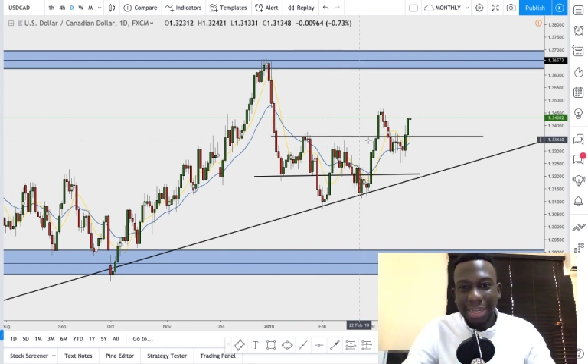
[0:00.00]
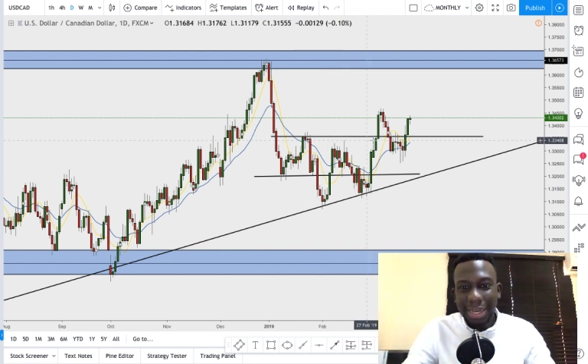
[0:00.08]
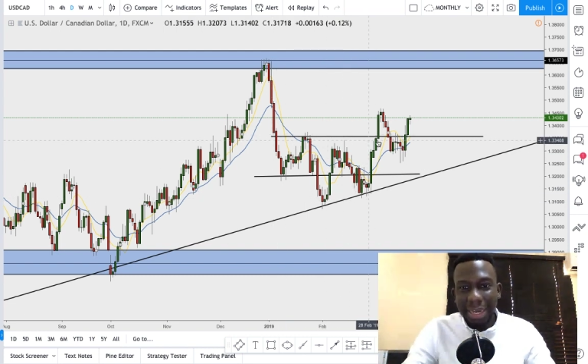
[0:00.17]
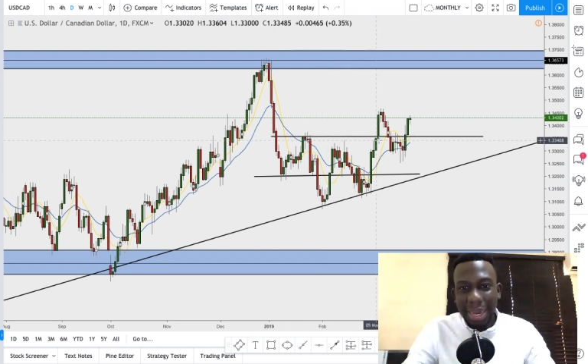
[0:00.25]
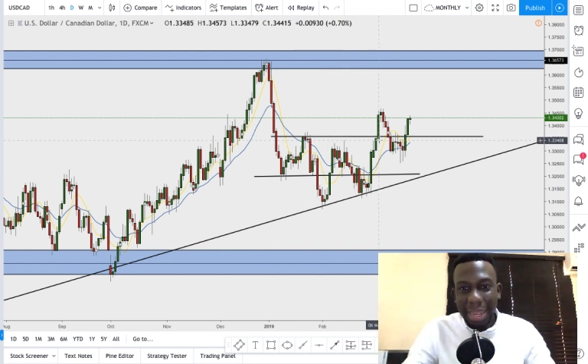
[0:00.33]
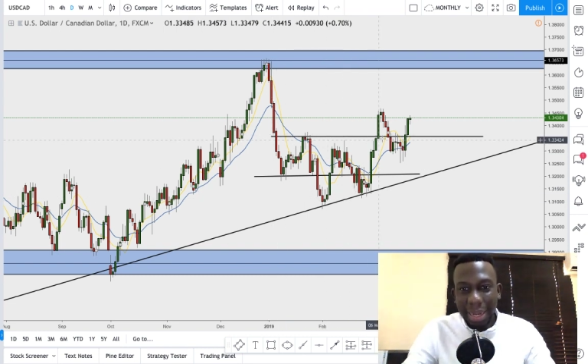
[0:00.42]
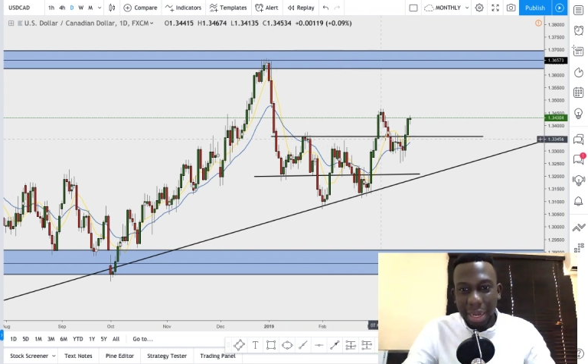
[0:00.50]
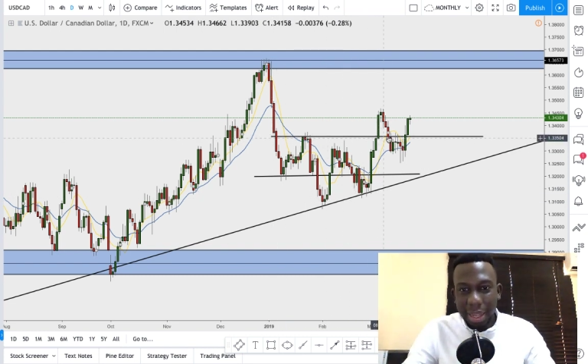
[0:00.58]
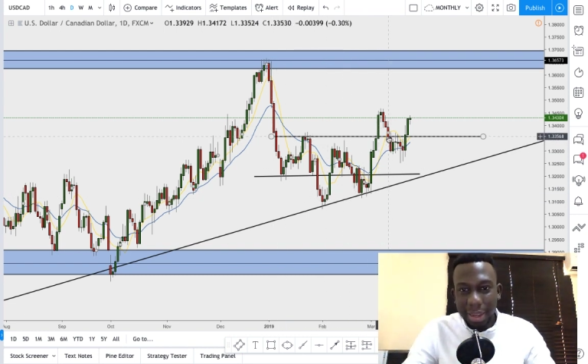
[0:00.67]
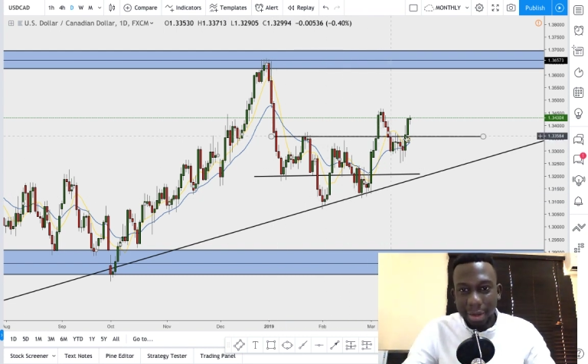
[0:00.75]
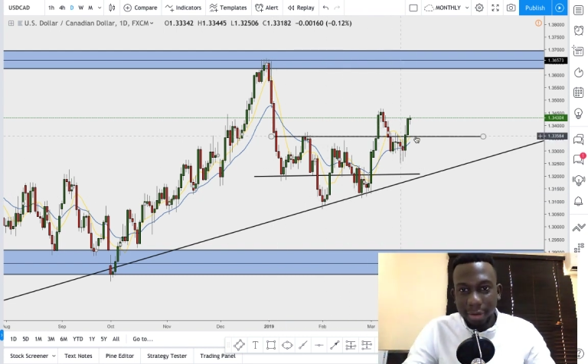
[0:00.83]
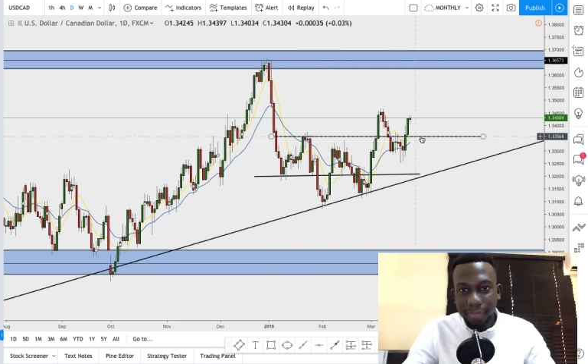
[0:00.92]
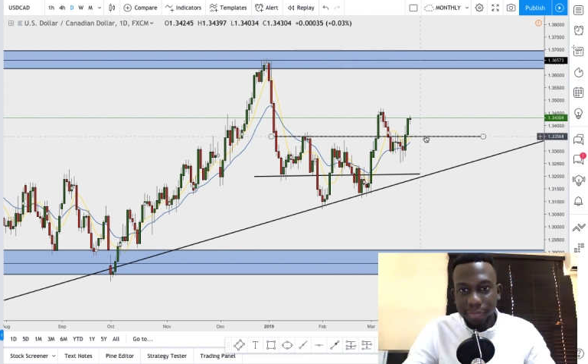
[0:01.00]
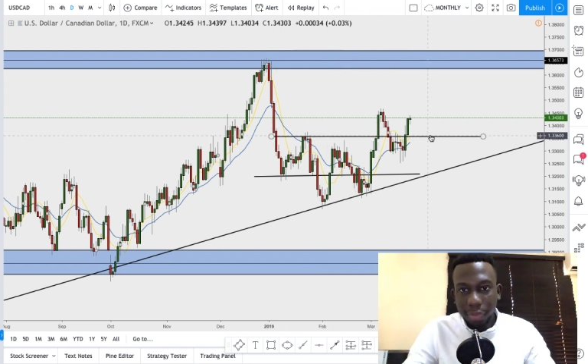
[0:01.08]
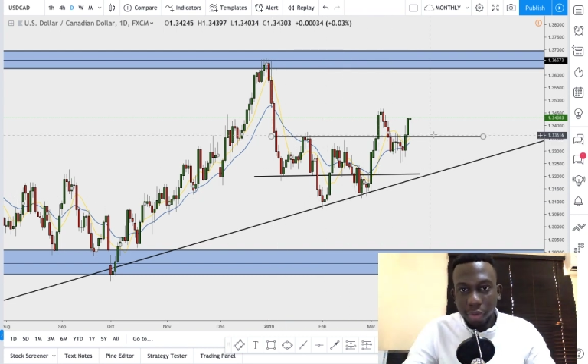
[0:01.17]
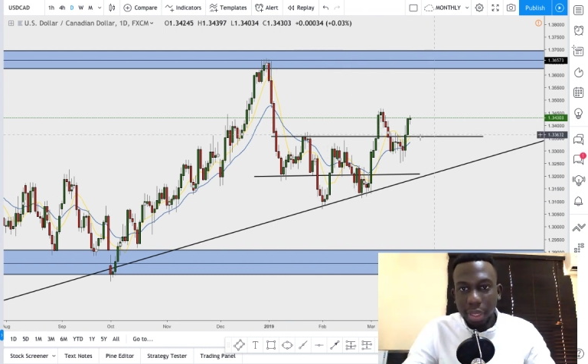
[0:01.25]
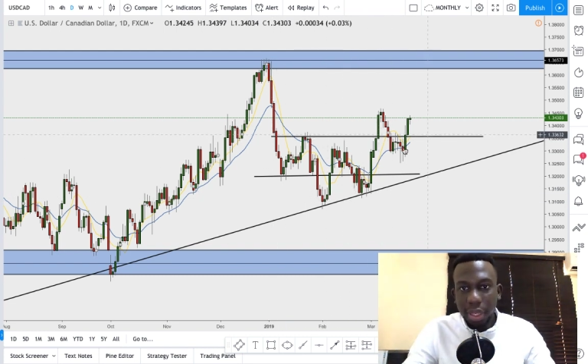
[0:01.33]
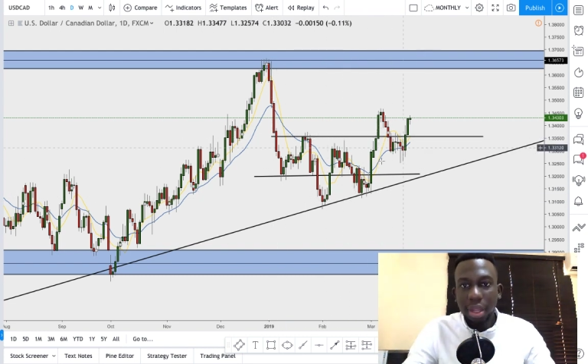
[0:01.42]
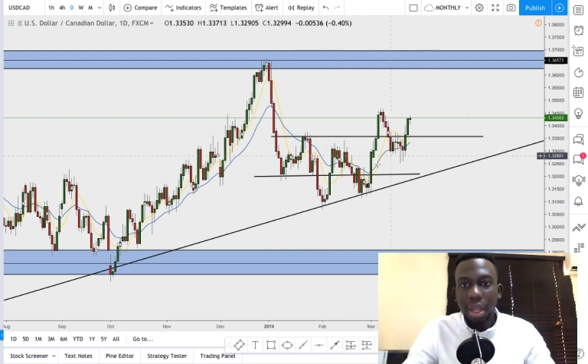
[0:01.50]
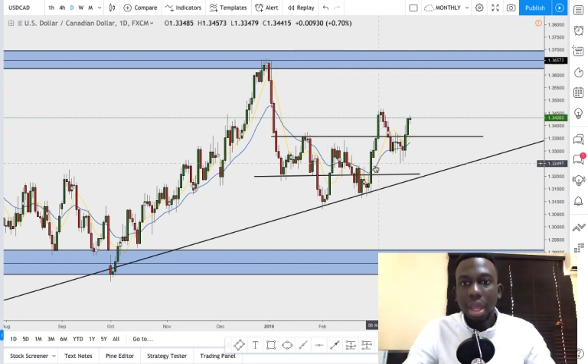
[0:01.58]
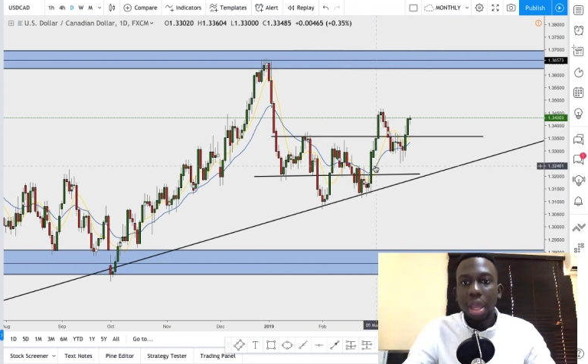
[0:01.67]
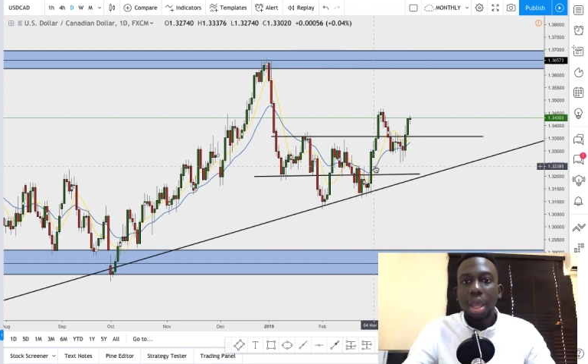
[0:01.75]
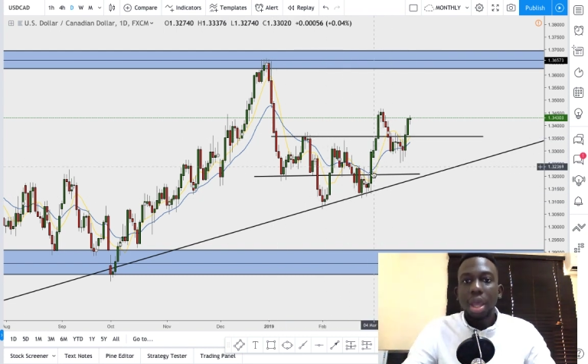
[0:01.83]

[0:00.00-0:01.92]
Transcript: the neckline, okay?